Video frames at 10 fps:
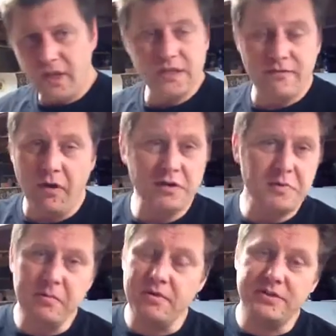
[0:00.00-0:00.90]
And they've always
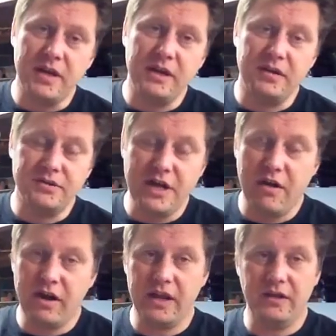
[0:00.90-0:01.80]
been about
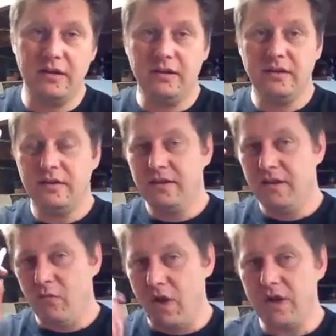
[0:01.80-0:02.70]
sharing it,
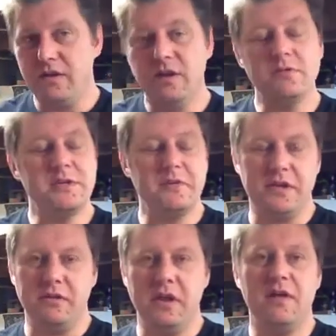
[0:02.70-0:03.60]
what you do with somebody
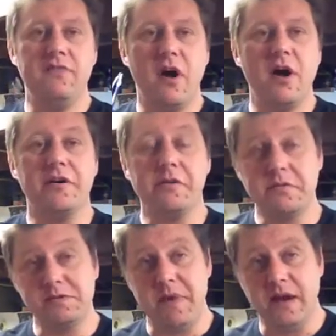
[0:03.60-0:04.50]
that you love, honor, and
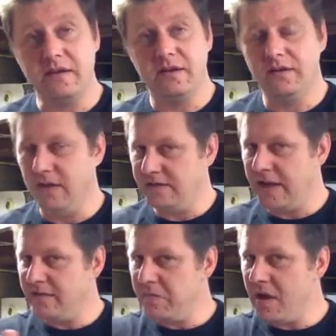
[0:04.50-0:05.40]
respect. Doesn't
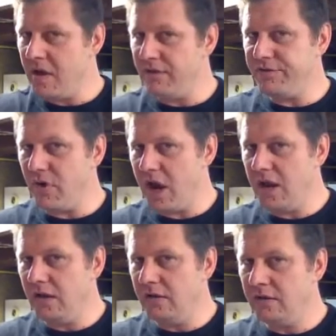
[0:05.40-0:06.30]
have to be all
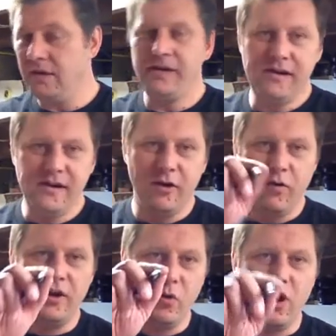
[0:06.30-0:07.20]
three.
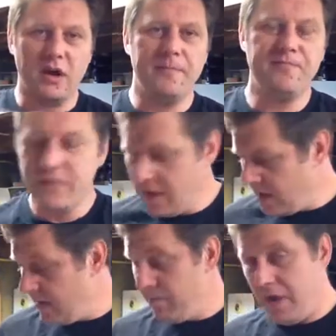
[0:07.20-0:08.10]
One will work.
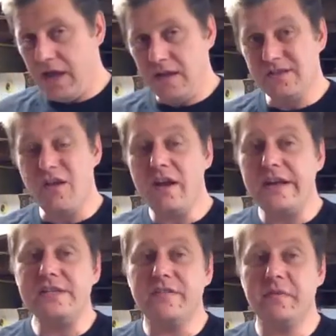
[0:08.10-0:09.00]
But it's a lot
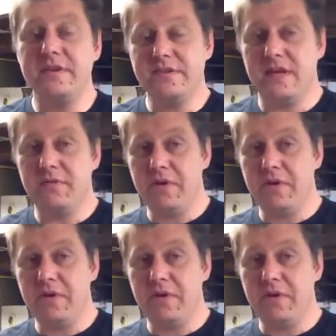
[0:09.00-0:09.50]
easier for me to send a